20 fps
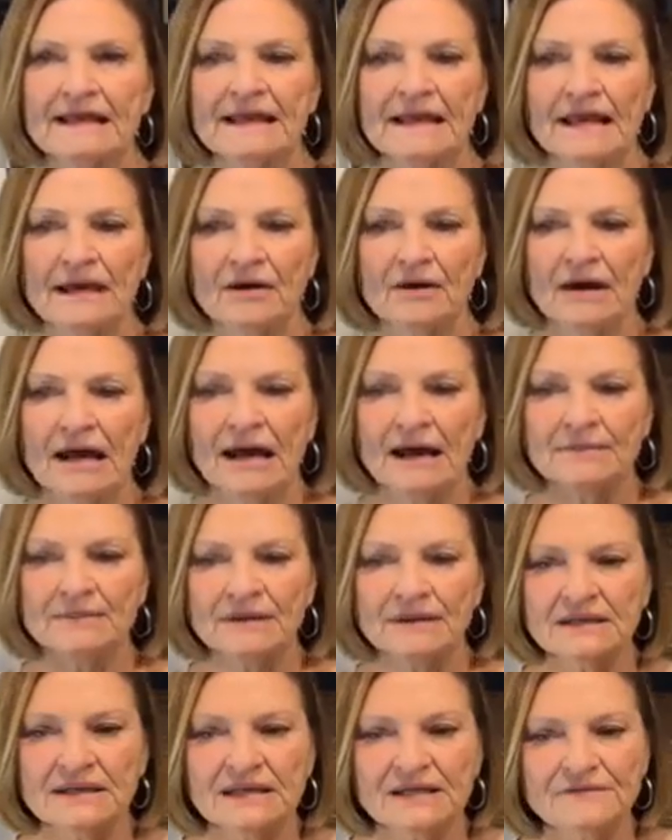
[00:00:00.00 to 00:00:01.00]
Now,
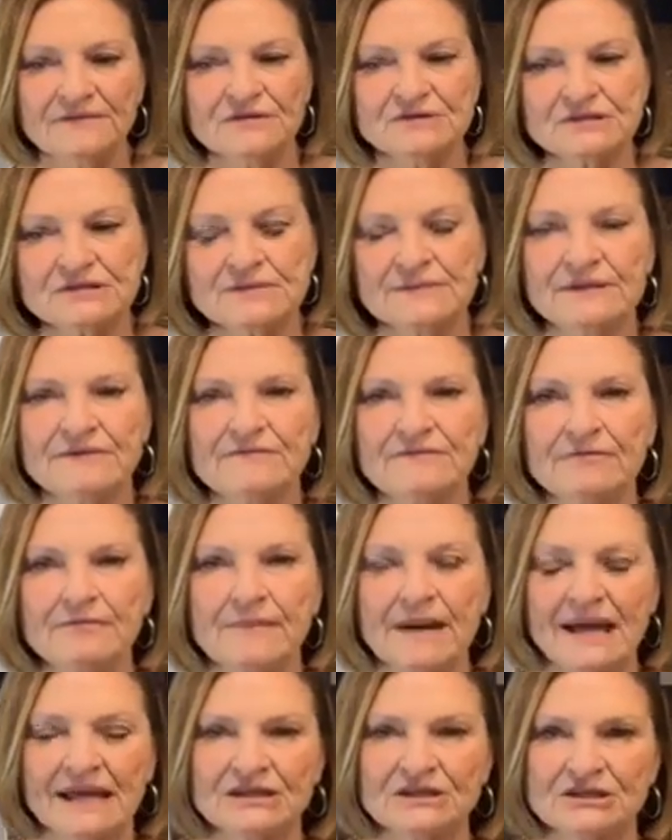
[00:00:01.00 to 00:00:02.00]
I'm going to give you some
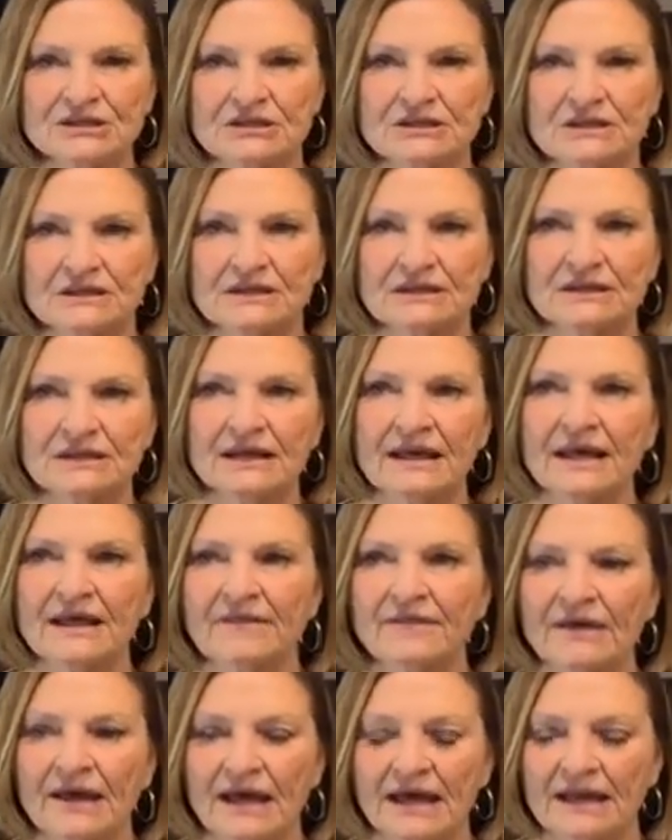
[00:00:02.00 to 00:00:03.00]
information
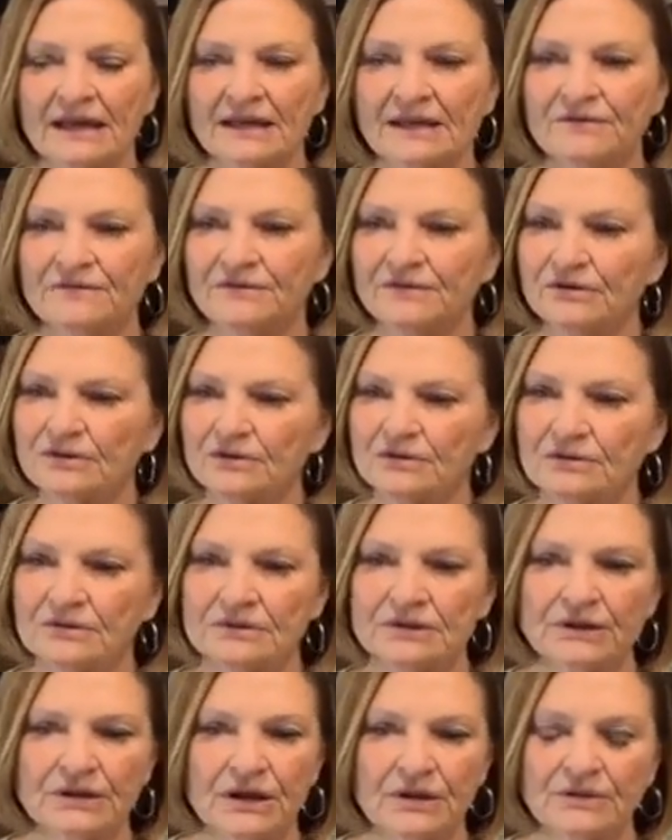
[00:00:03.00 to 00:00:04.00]
that if you're,
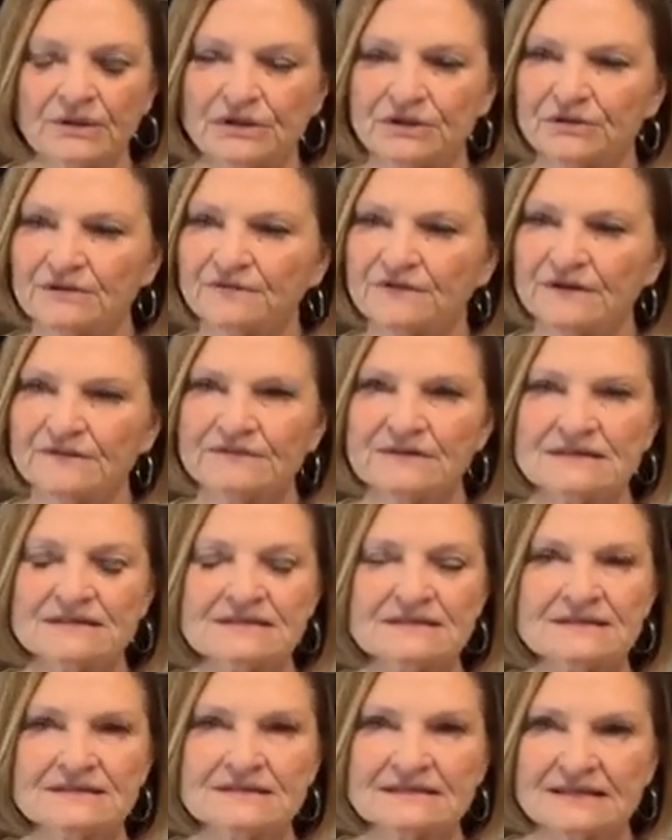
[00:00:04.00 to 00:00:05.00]
in your
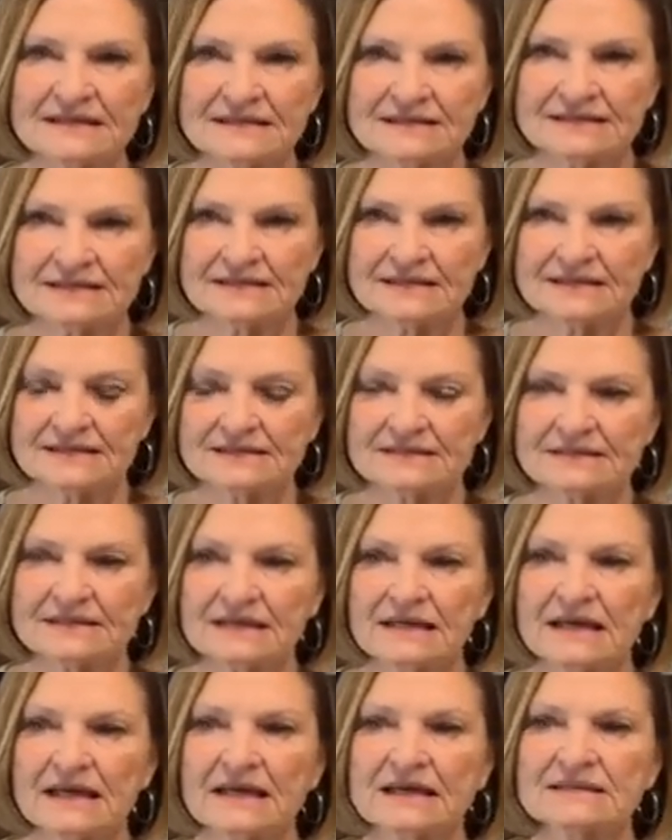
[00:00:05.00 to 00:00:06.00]
50s and 60s,
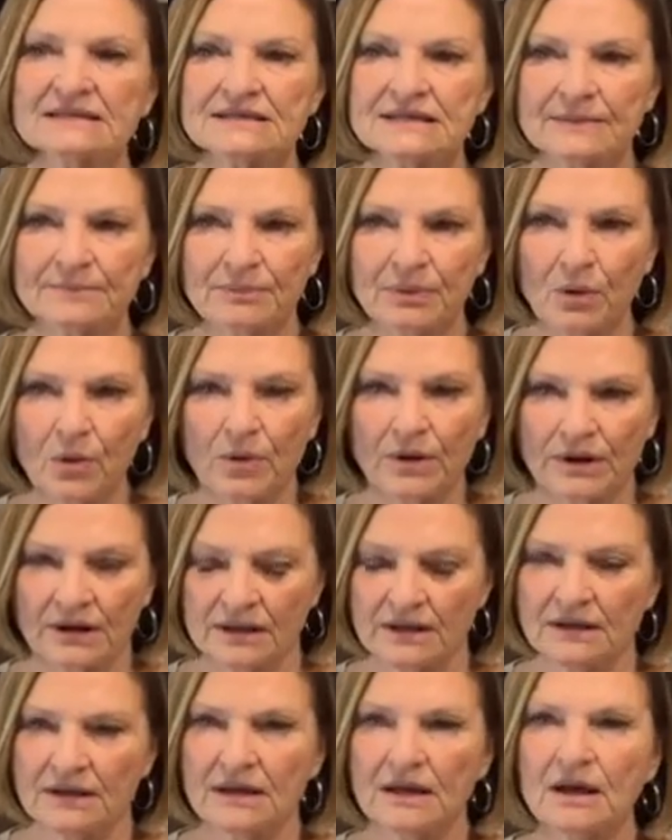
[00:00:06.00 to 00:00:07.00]
it's important.